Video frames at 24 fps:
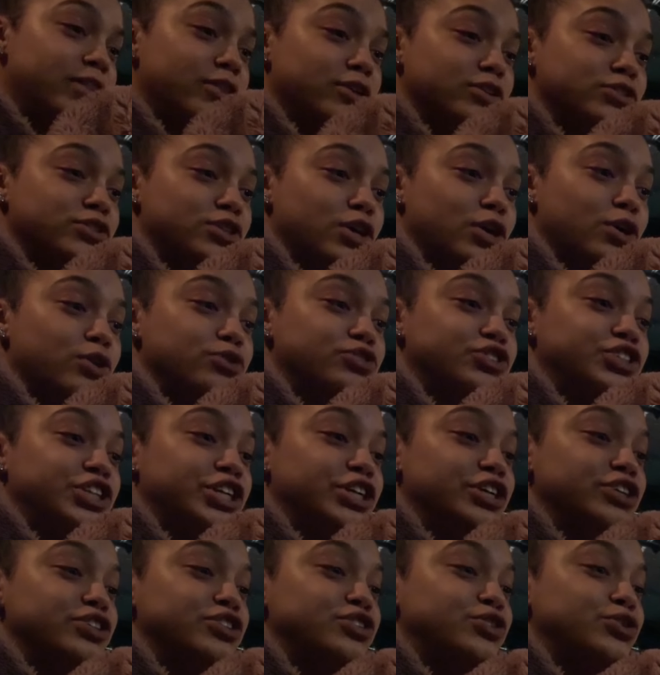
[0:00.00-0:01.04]
So, cheers
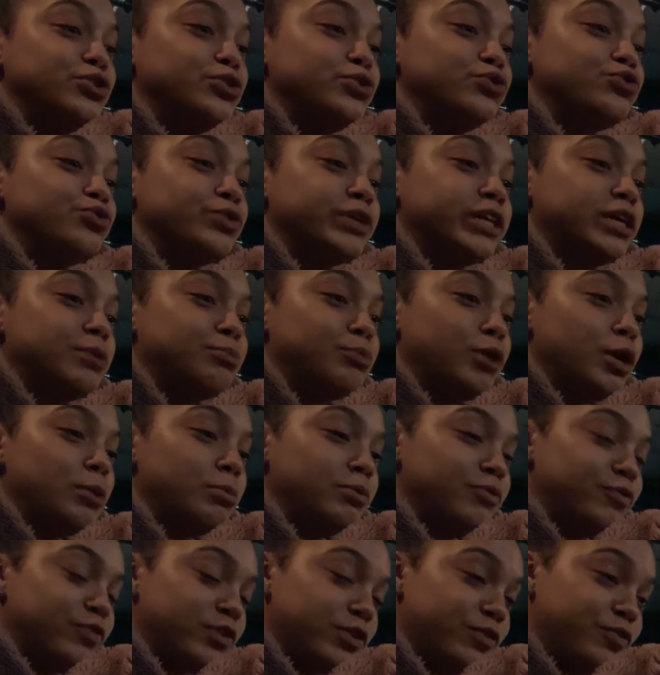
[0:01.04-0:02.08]
to drinking bourbon for
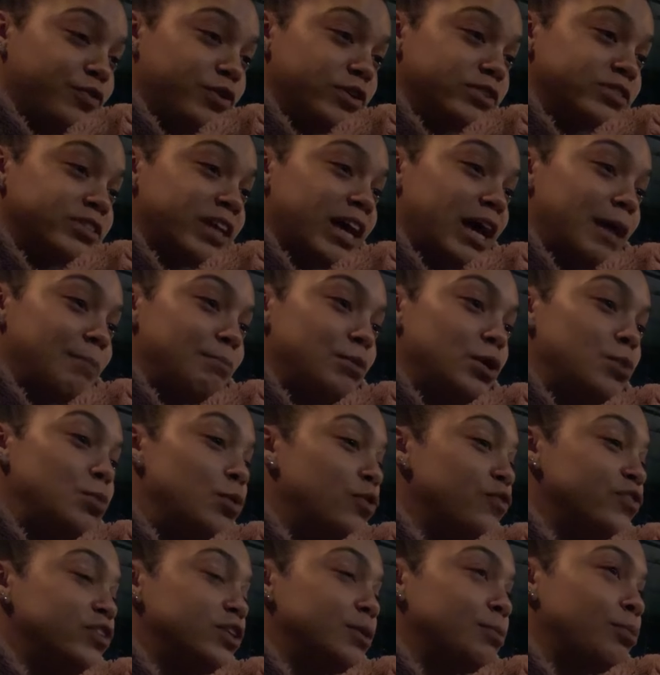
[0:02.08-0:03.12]
the first time, me moving
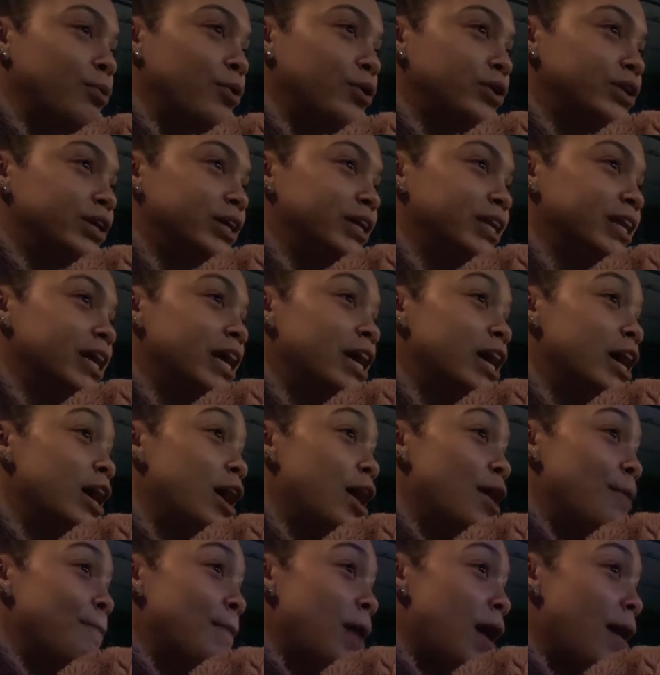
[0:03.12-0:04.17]
to Portland.
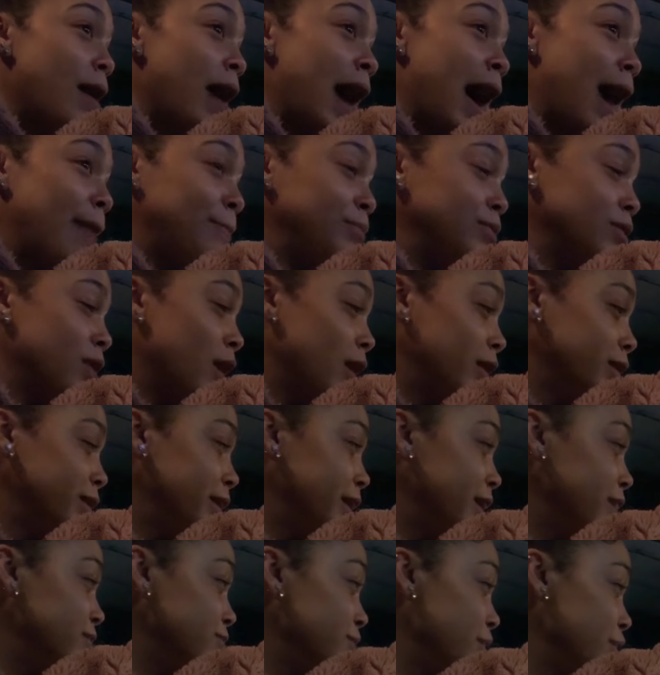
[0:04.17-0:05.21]
Happy holidays
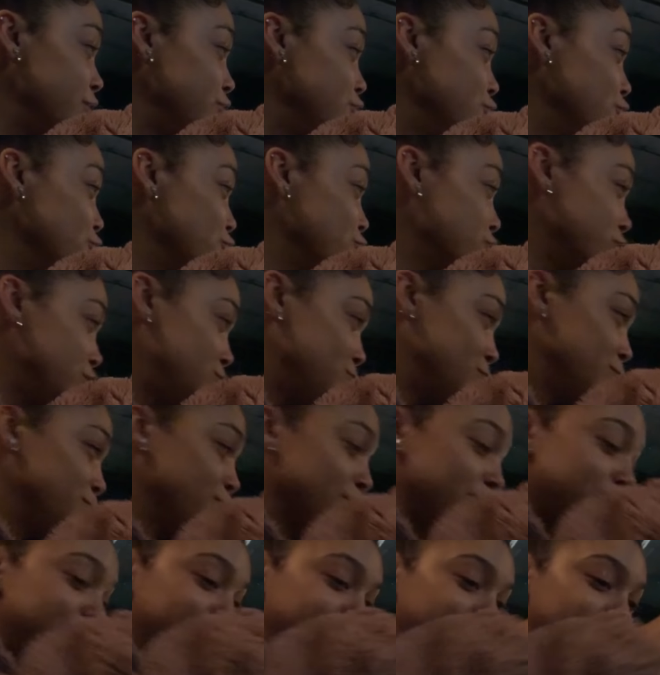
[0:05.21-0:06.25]
and your Christmas party.
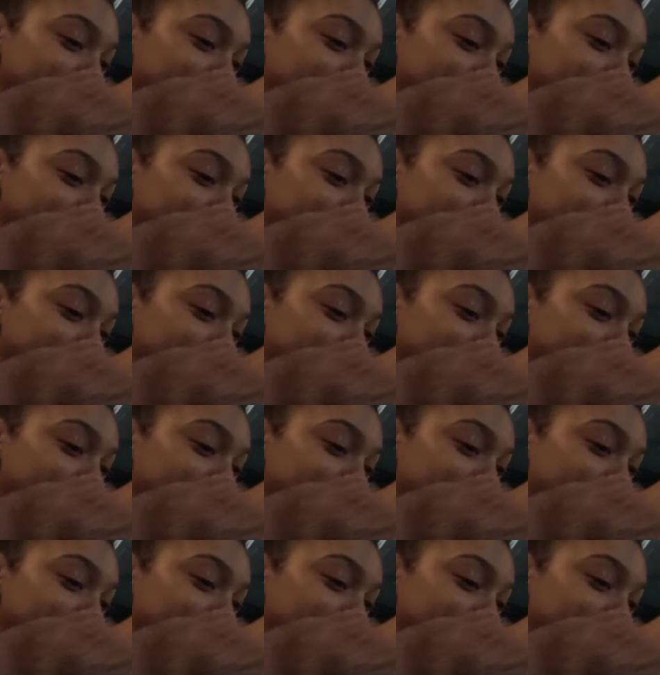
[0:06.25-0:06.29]
Yay!